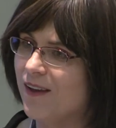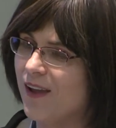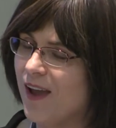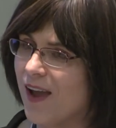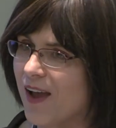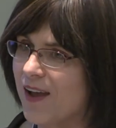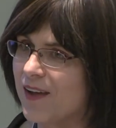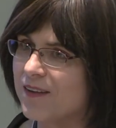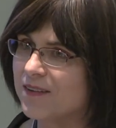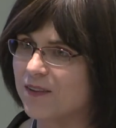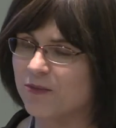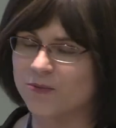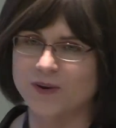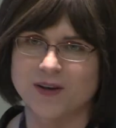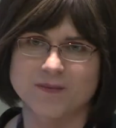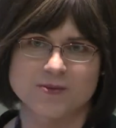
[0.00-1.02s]
and
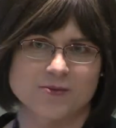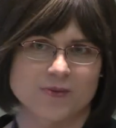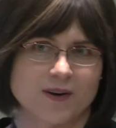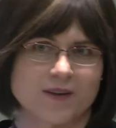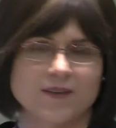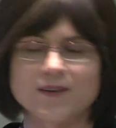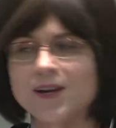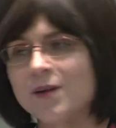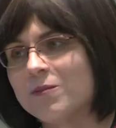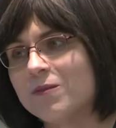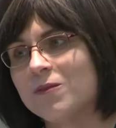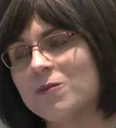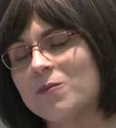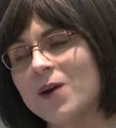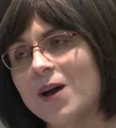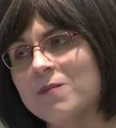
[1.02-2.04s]
3M is right at the top of
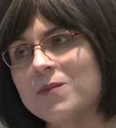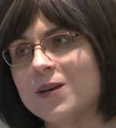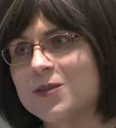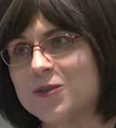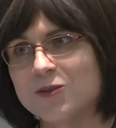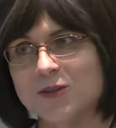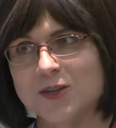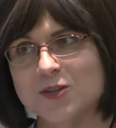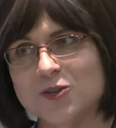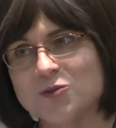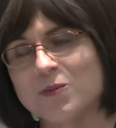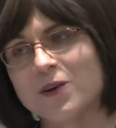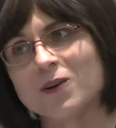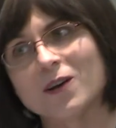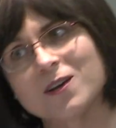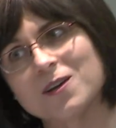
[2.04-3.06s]
their mind because their teacher's
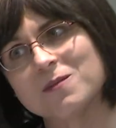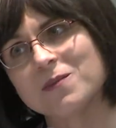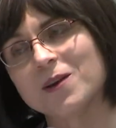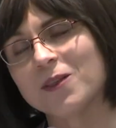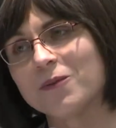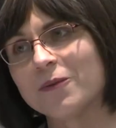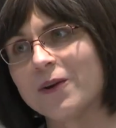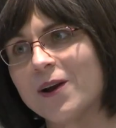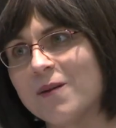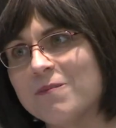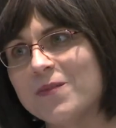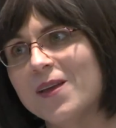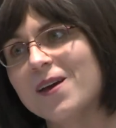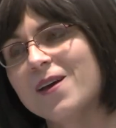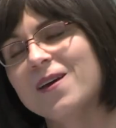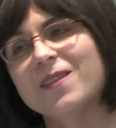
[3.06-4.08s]
been talking about 3M,
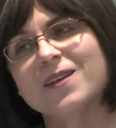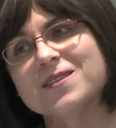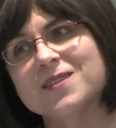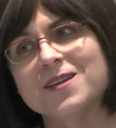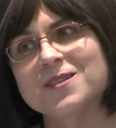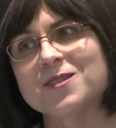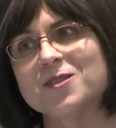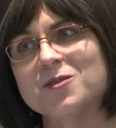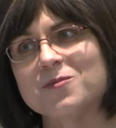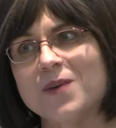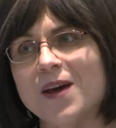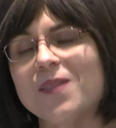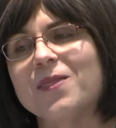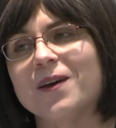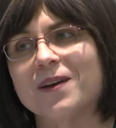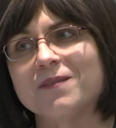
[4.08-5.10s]
that's not such a
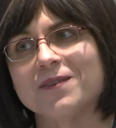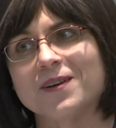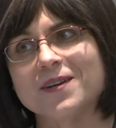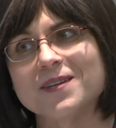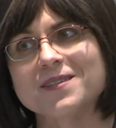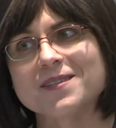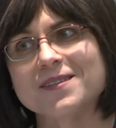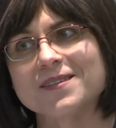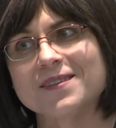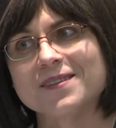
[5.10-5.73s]
bad thing for us.